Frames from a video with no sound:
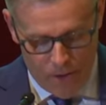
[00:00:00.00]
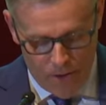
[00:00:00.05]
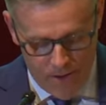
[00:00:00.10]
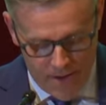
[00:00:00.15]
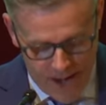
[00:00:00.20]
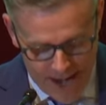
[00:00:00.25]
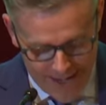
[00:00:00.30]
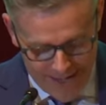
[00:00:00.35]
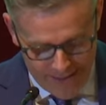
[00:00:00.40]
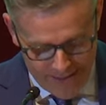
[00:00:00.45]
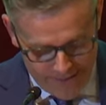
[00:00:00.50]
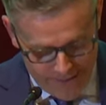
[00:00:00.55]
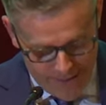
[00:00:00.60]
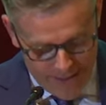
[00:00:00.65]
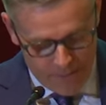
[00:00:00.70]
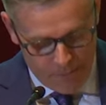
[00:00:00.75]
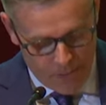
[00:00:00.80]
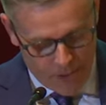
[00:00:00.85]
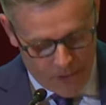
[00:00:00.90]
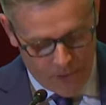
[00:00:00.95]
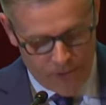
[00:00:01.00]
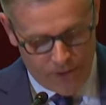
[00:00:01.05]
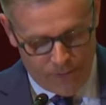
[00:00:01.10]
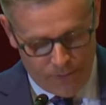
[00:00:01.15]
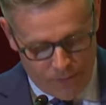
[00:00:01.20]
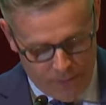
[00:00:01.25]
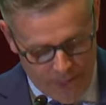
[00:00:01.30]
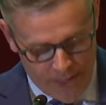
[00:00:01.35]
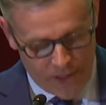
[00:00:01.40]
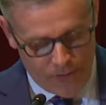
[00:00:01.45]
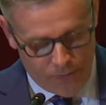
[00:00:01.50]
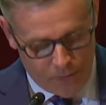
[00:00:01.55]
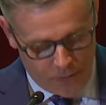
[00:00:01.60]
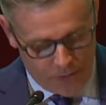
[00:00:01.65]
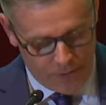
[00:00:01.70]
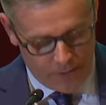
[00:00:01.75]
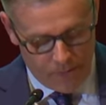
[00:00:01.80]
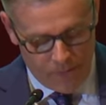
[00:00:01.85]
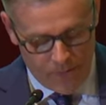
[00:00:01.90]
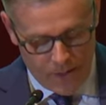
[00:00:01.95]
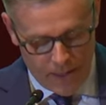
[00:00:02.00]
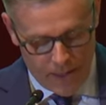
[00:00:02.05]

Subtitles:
our 9th in-person festival.